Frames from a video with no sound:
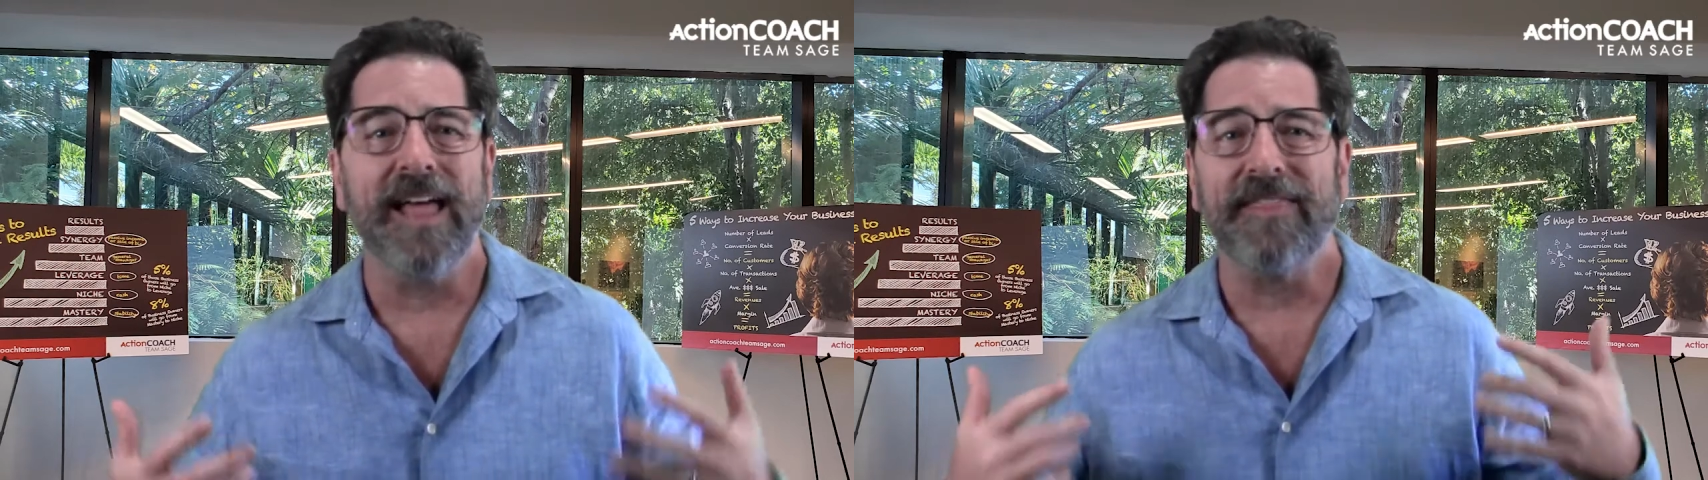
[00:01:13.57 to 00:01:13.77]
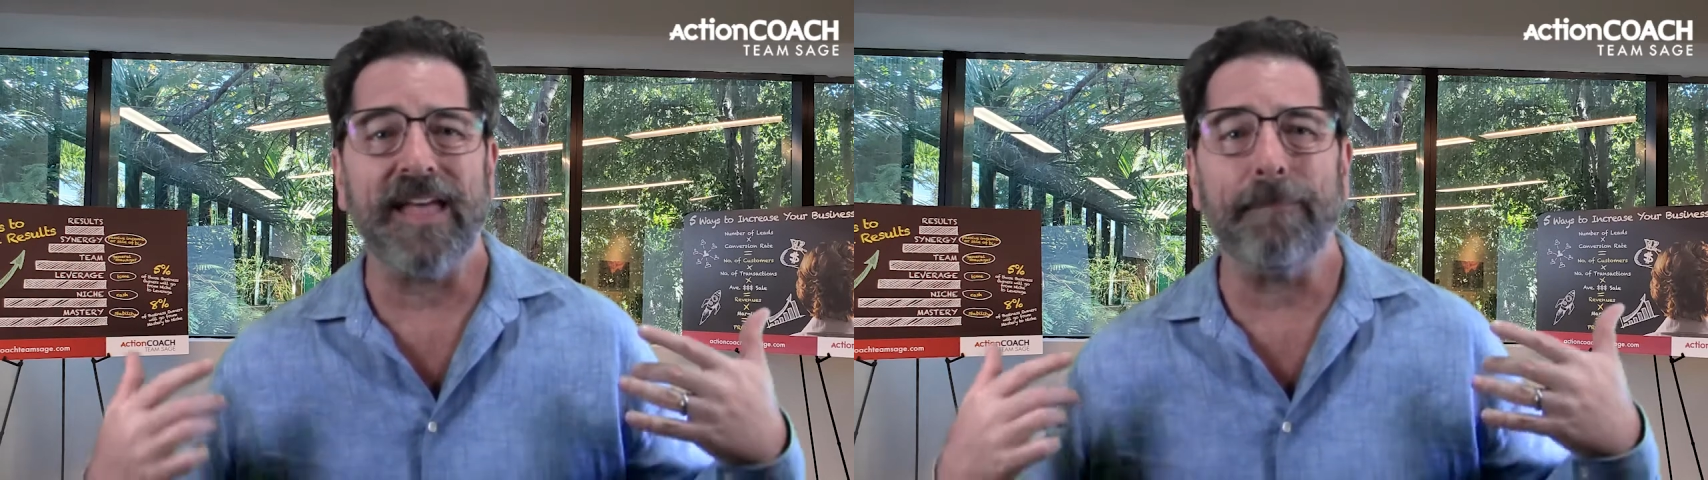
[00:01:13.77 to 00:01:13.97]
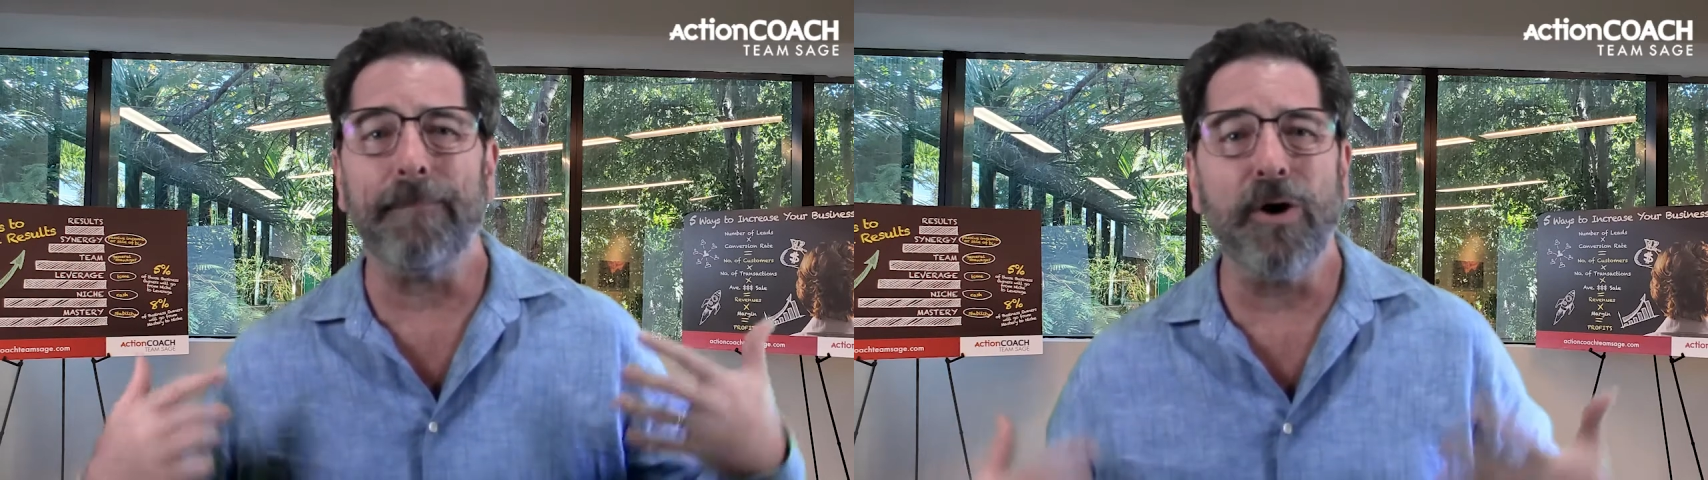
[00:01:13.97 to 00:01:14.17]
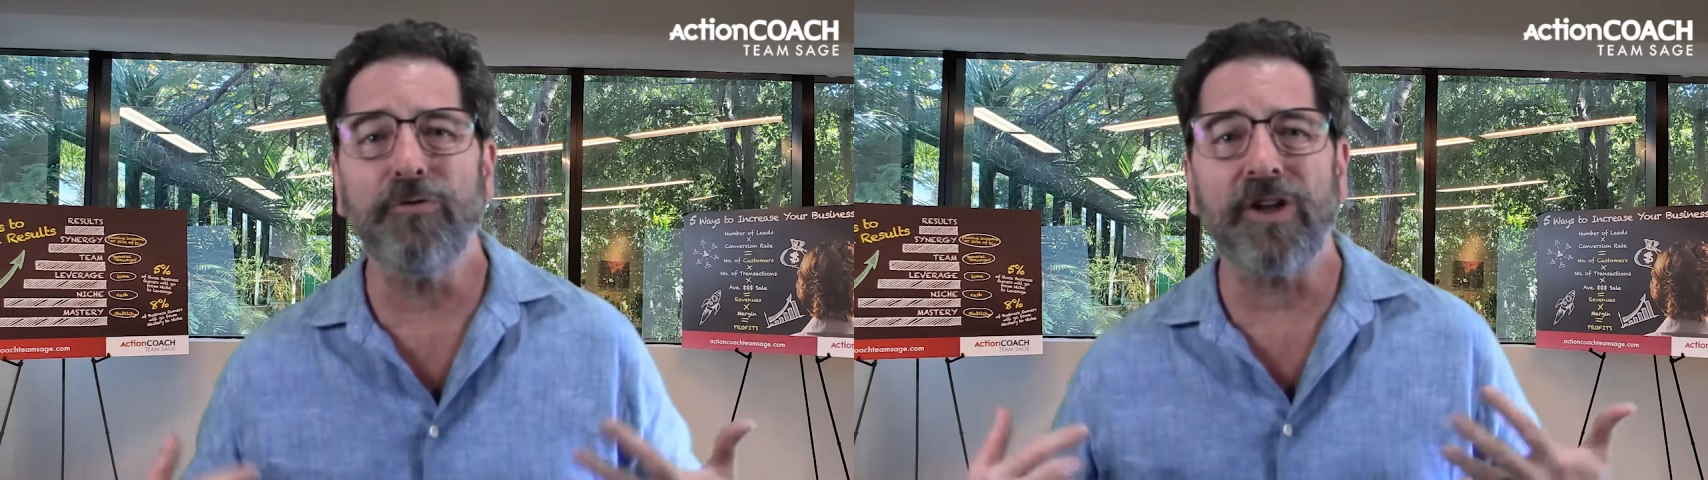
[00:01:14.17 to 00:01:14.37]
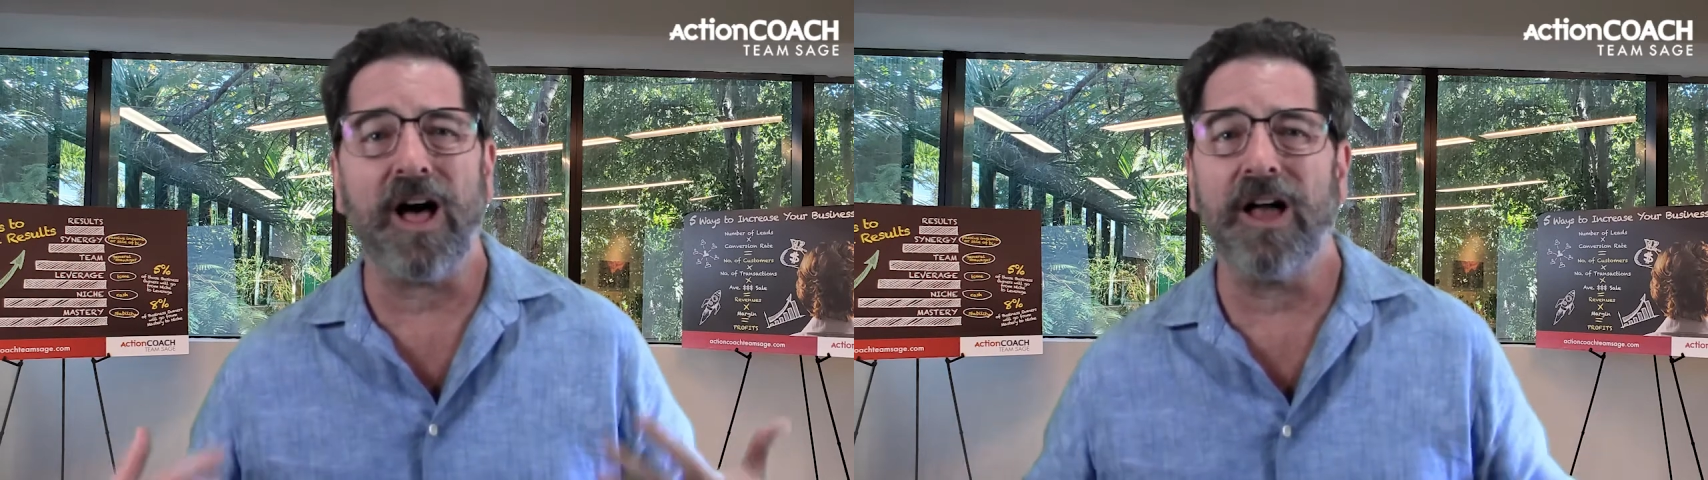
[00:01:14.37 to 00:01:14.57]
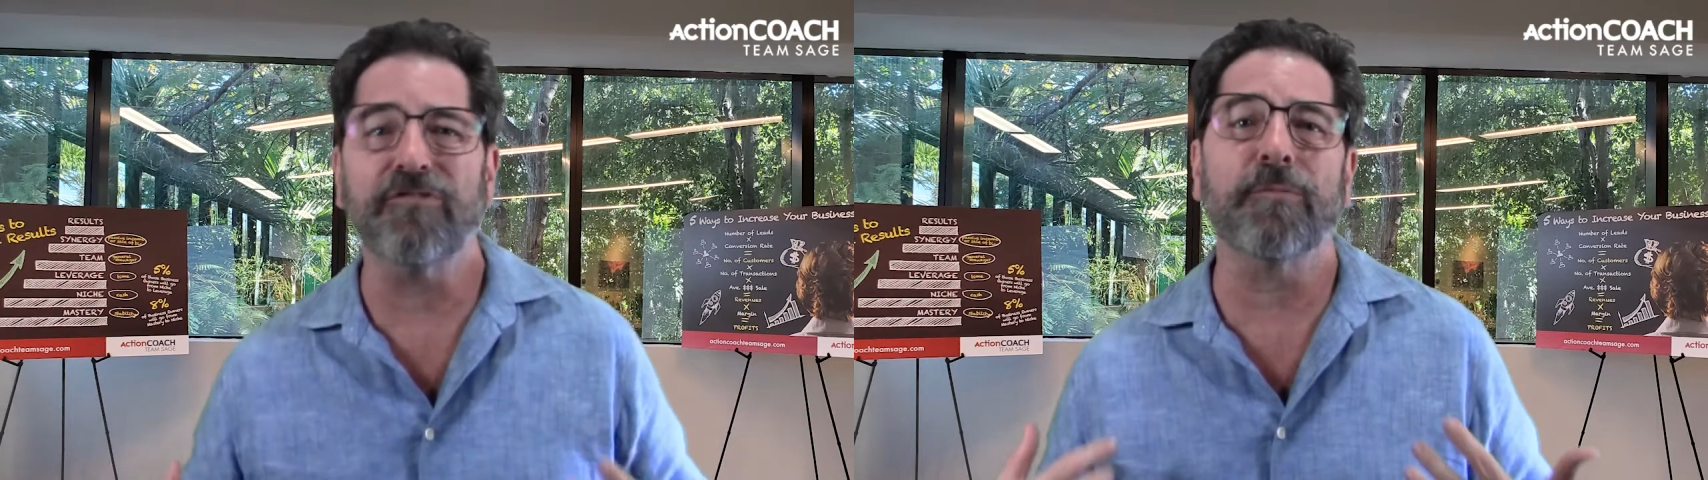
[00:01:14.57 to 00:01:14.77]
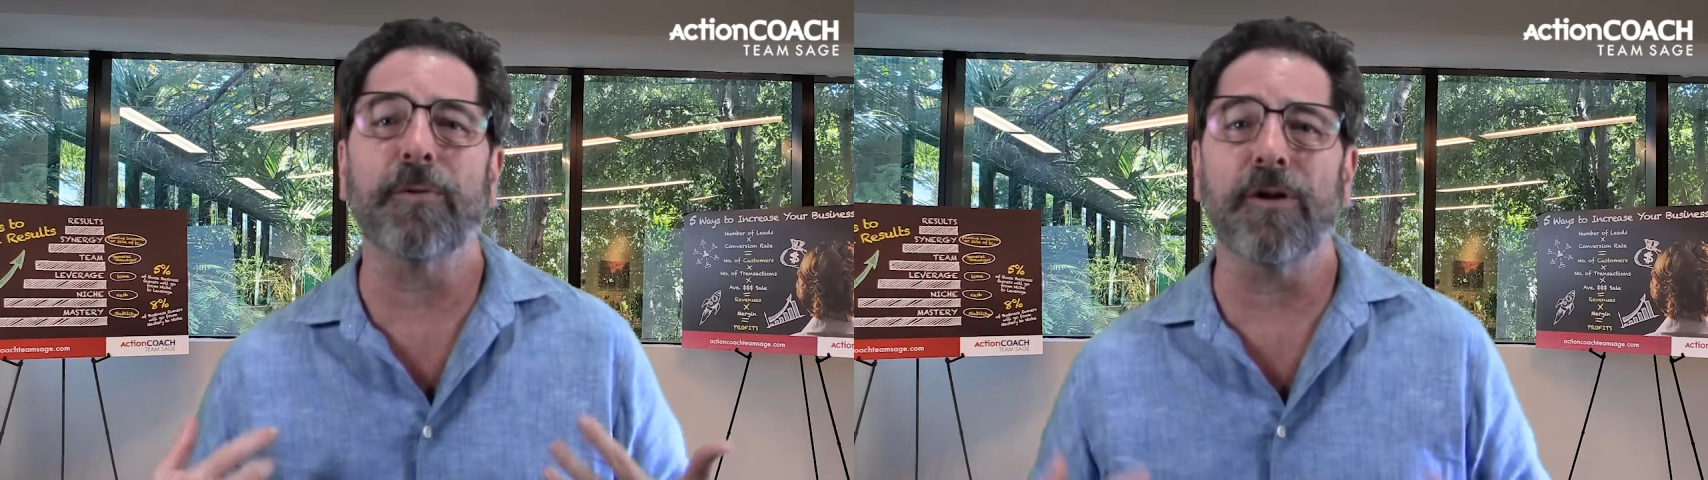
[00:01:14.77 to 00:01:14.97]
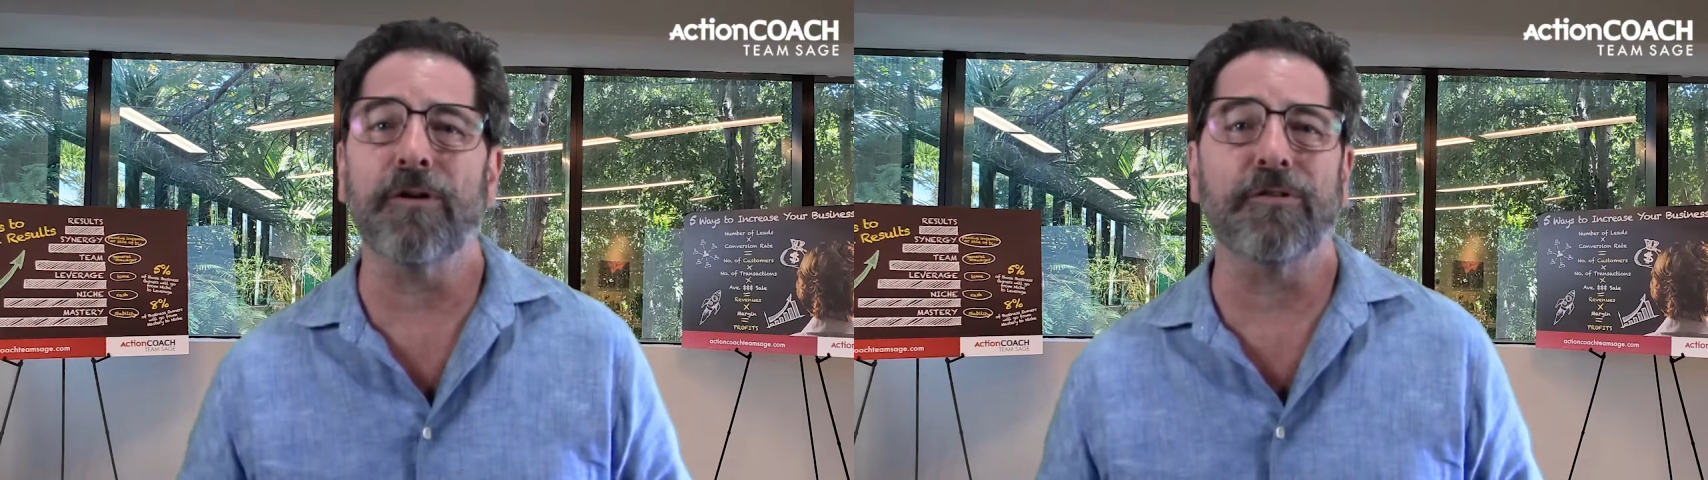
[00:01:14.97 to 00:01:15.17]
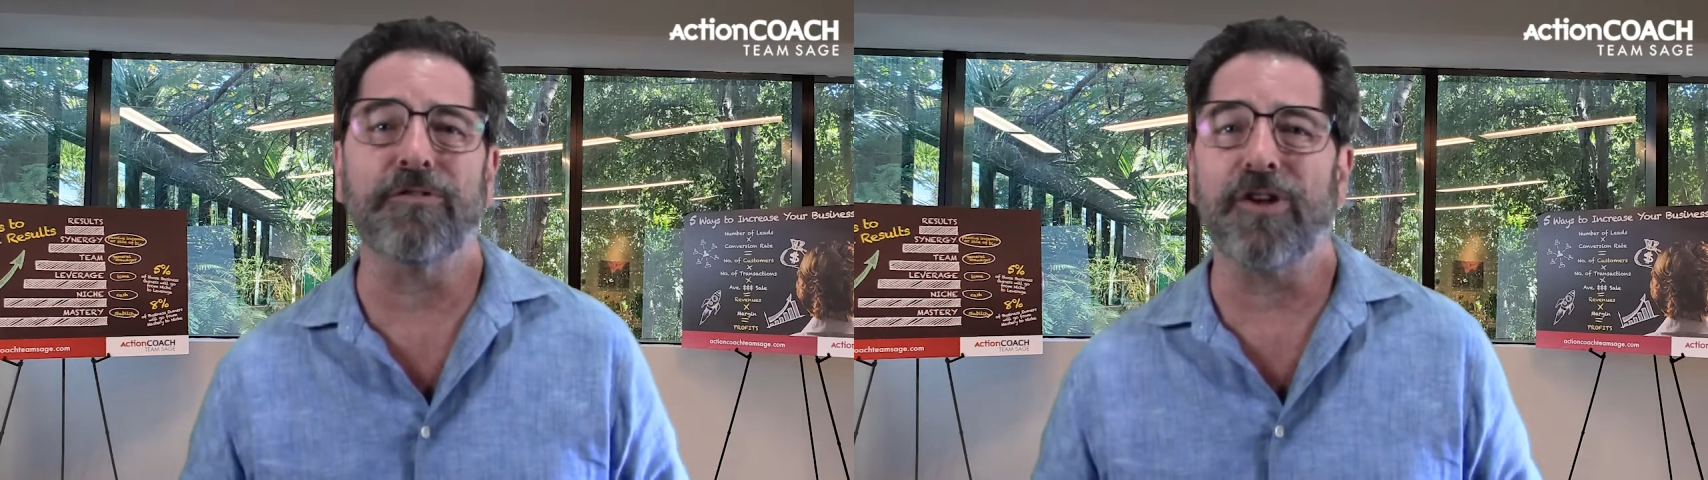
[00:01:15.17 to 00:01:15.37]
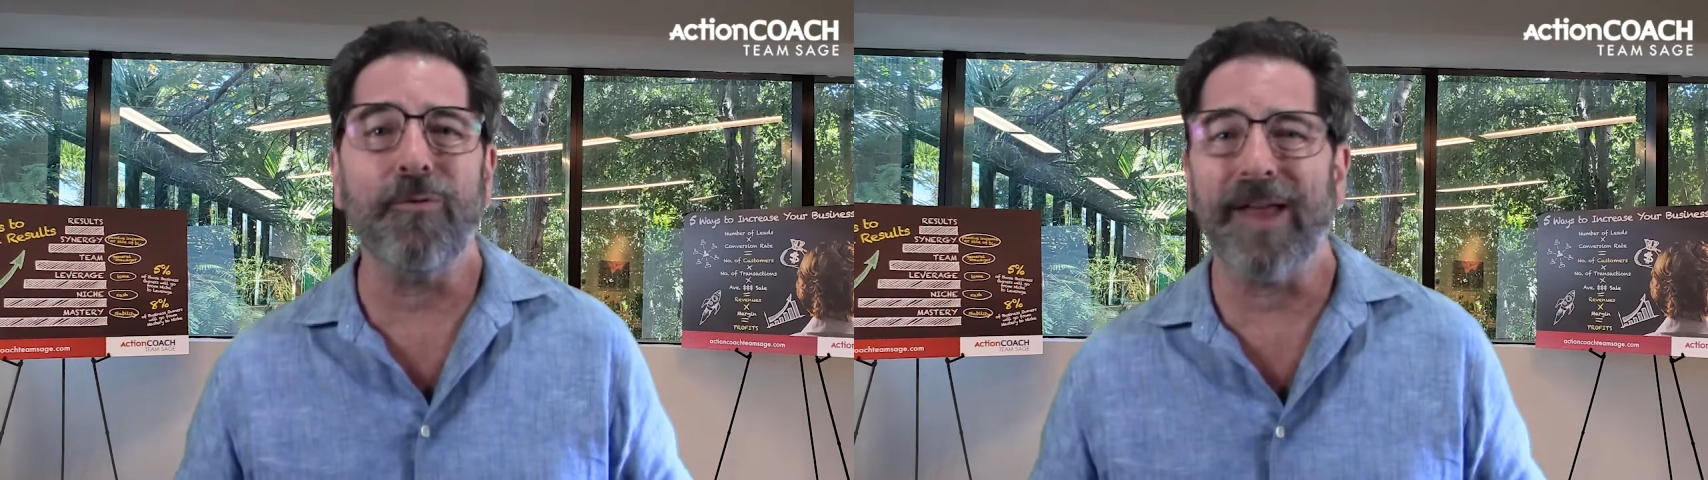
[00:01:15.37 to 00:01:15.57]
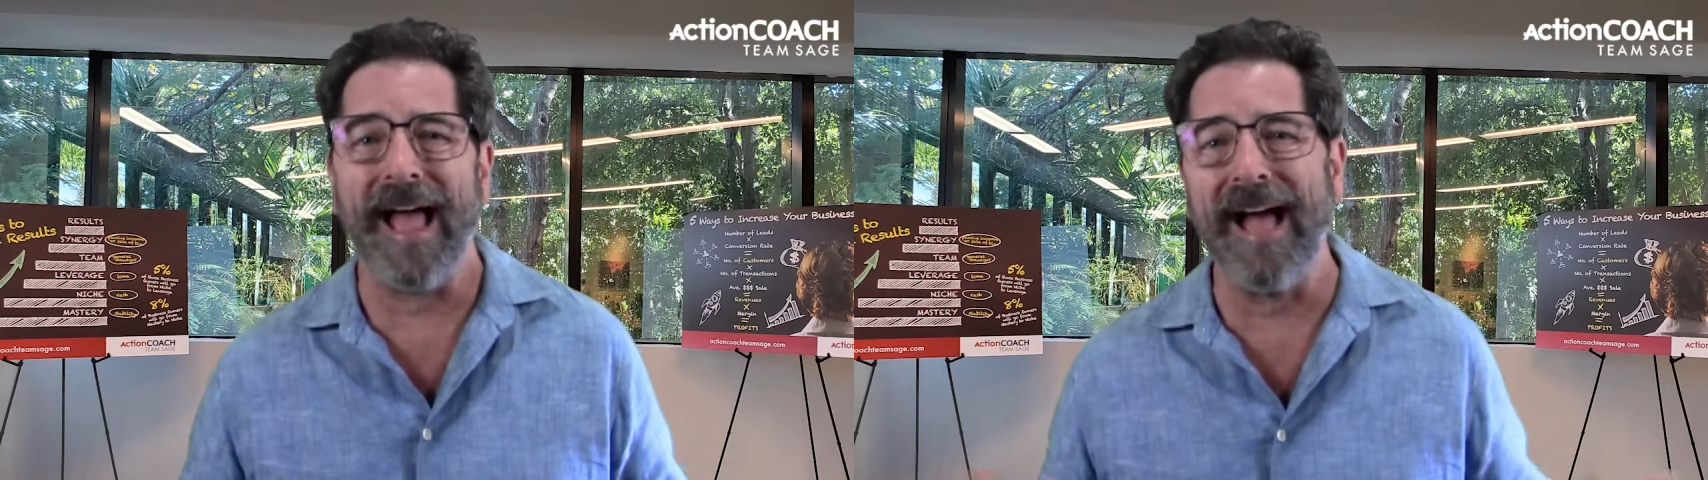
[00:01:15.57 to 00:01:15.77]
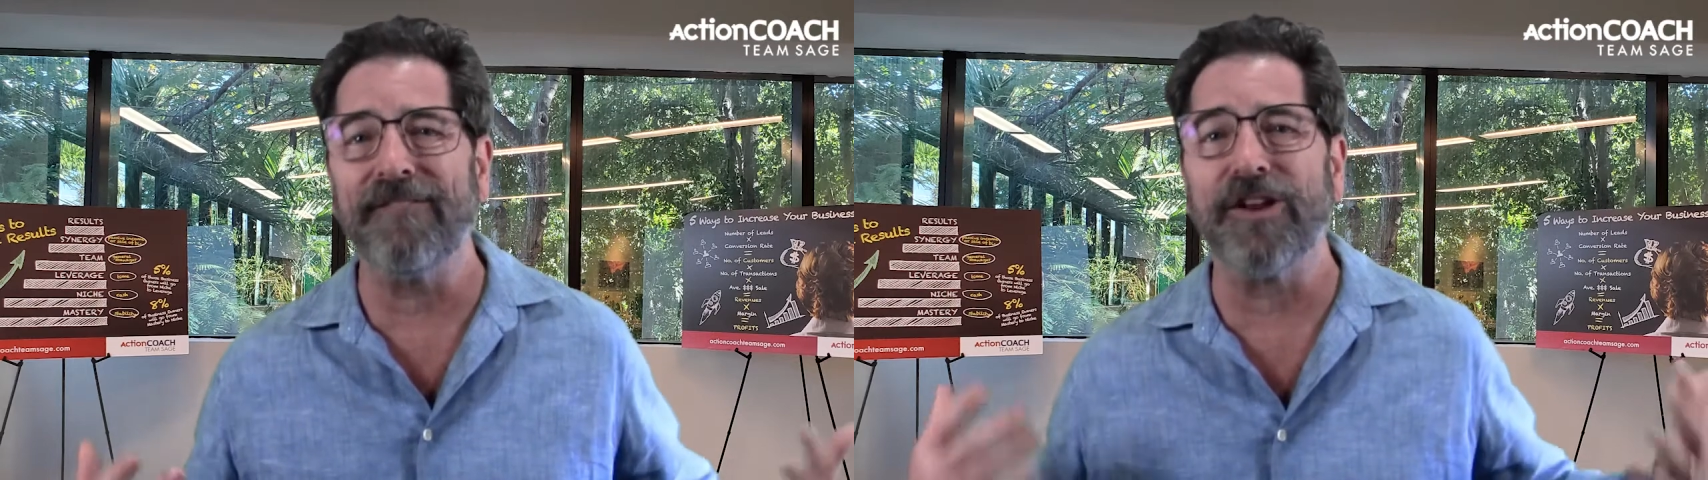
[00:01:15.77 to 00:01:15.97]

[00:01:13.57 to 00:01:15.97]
that most entrepreneurs don't have